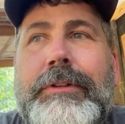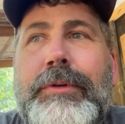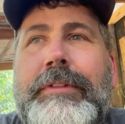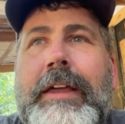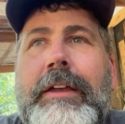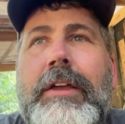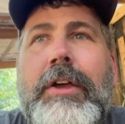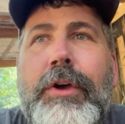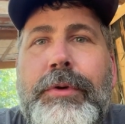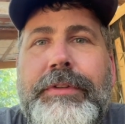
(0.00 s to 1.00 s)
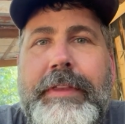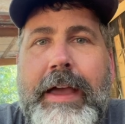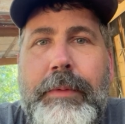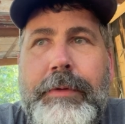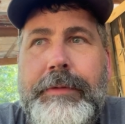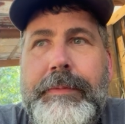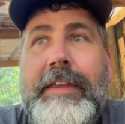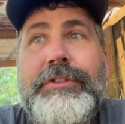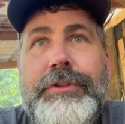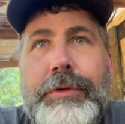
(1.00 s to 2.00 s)
Who is that one?
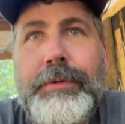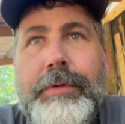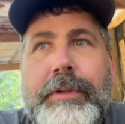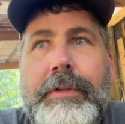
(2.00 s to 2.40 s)
That's you.